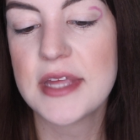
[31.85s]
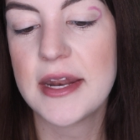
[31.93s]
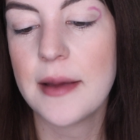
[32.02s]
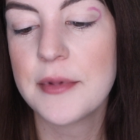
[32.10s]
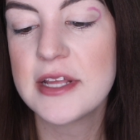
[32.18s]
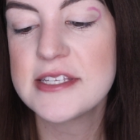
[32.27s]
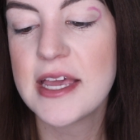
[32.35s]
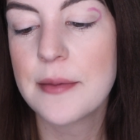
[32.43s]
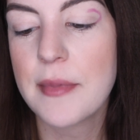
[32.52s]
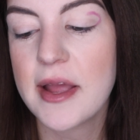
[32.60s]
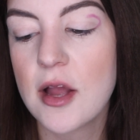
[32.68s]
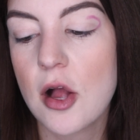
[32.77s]
and I'm going to
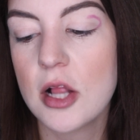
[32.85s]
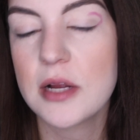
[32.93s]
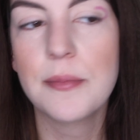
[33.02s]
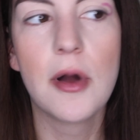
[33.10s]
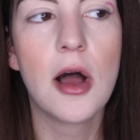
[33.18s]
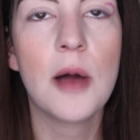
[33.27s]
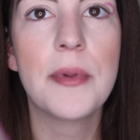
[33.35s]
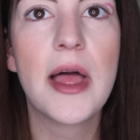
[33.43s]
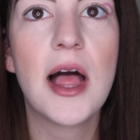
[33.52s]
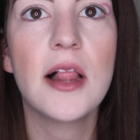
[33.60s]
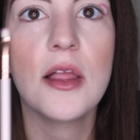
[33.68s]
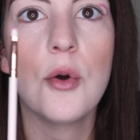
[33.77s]
take my ColourPop
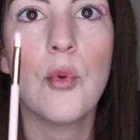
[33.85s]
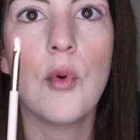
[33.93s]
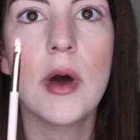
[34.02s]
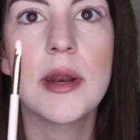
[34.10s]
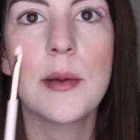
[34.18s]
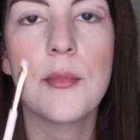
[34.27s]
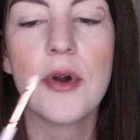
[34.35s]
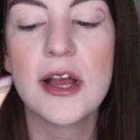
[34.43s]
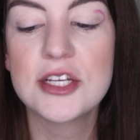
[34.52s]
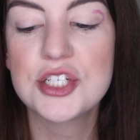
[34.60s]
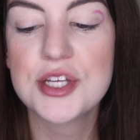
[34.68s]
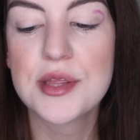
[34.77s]
L1
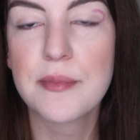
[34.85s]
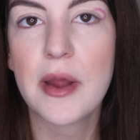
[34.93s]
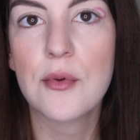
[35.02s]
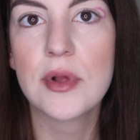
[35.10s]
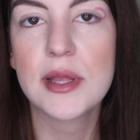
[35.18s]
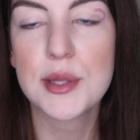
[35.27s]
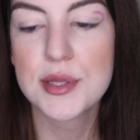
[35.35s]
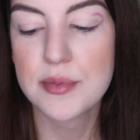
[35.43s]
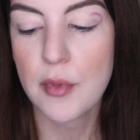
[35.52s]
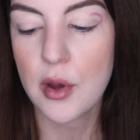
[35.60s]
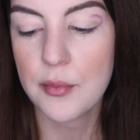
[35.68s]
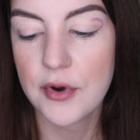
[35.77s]
brush. It's my really
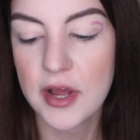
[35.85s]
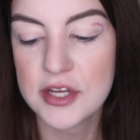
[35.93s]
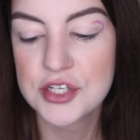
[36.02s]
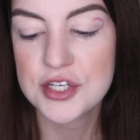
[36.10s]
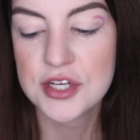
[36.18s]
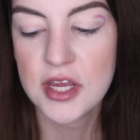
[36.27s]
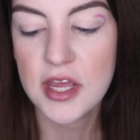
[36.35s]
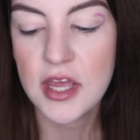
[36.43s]
small brush.